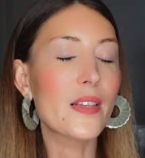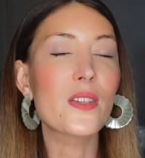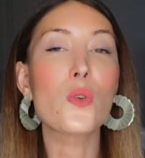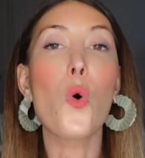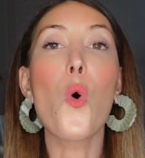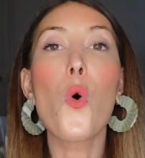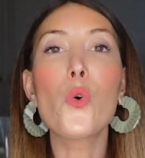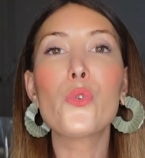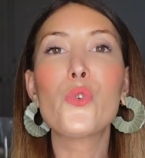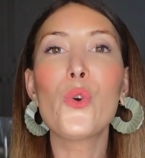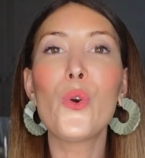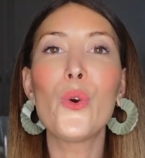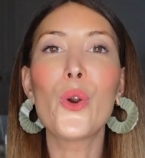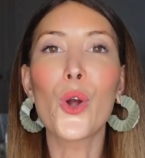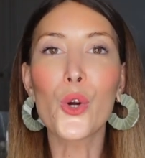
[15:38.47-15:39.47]
It's Eau
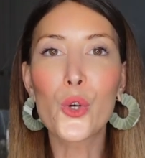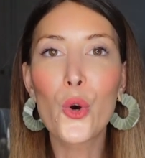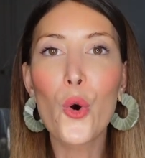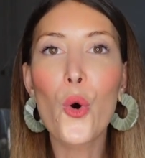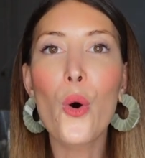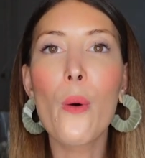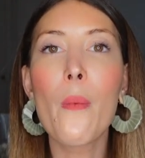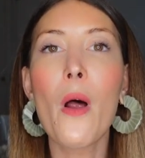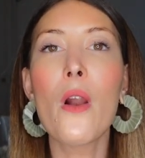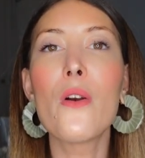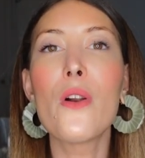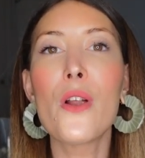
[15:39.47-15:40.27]
de Lancôme,